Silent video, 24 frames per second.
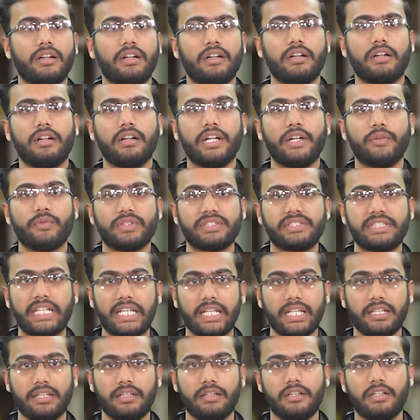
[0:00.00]
Uh, it was
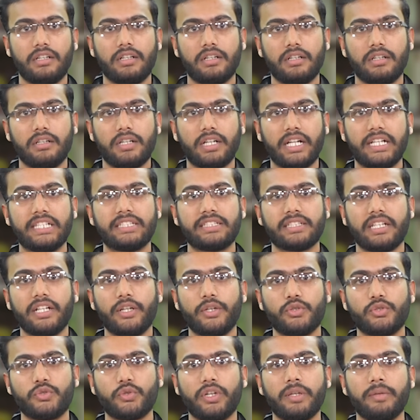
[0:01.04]
then uh, I decided
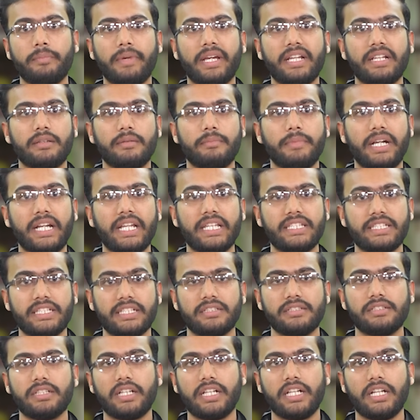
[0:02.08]
to join MADE
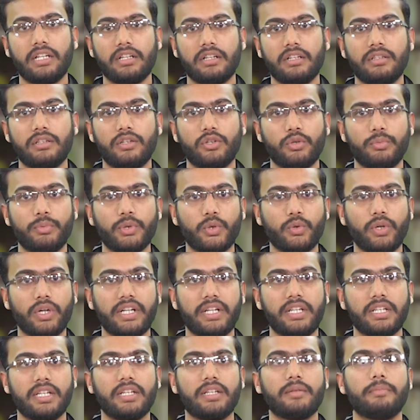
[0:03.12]
EASY and it turned out to be
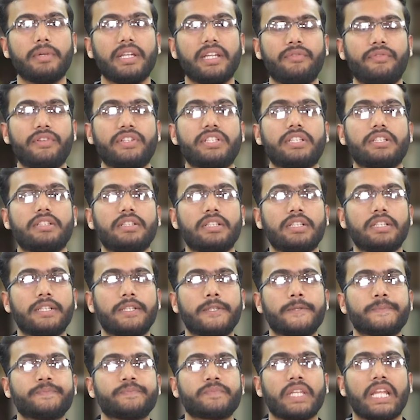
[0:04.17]
quite beneficial.
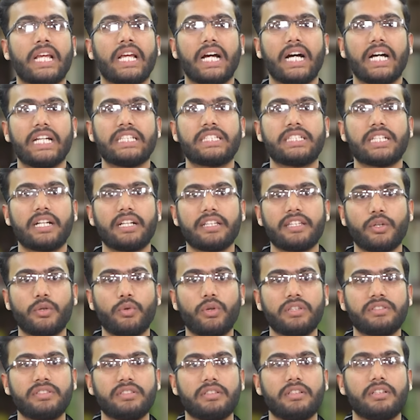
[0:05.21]
I started the
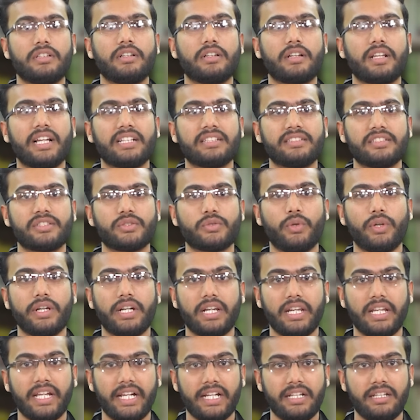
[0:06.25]
course, uh, classes quite
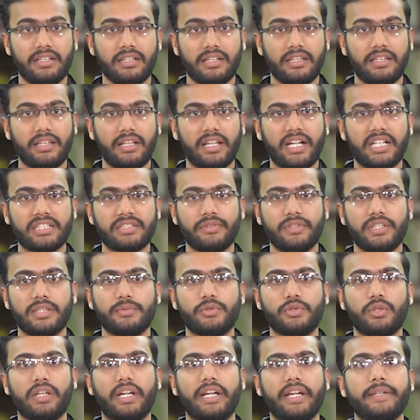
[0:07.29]
late in the last week of
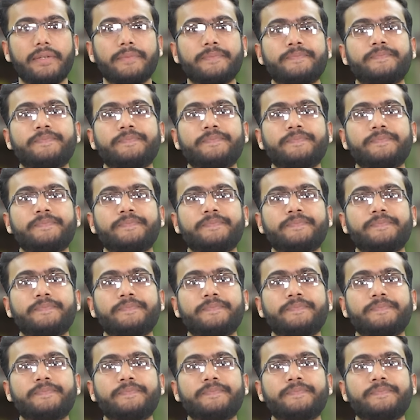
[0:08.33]
July.